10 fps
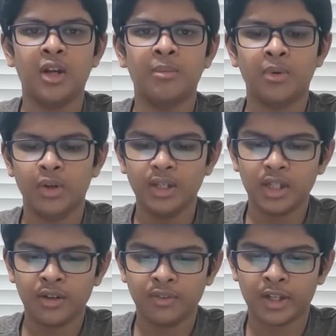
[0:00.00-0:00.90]
marine
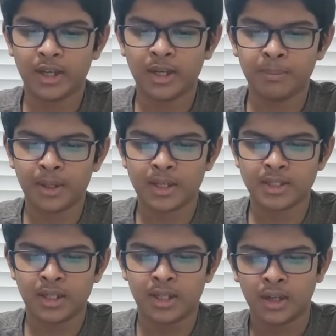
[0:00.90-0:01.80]
life that ate
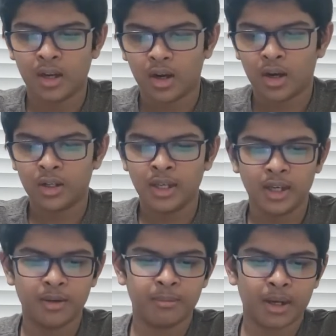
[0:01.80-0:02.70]
plastic are
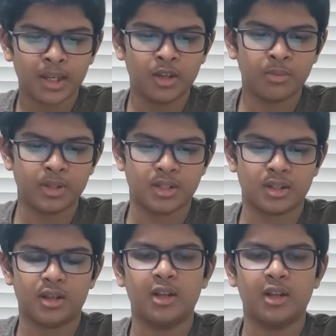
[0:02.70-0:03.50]
eaten by humans.